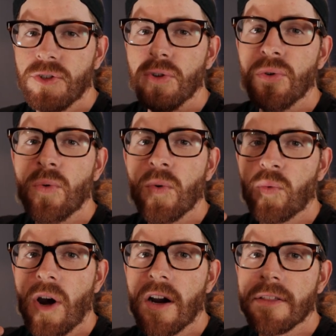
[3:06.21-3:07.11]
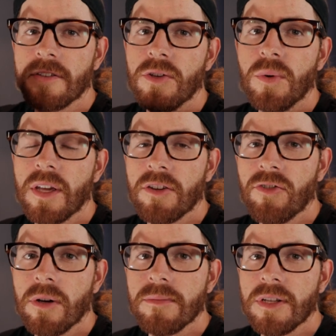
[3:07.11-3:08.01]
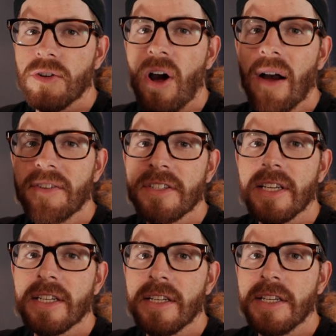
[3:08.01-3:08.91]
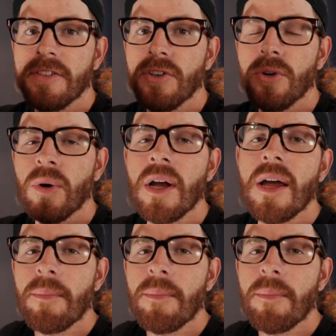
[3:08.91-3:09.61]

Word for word: do rock the two kick drums, and you're obviously gonna need two,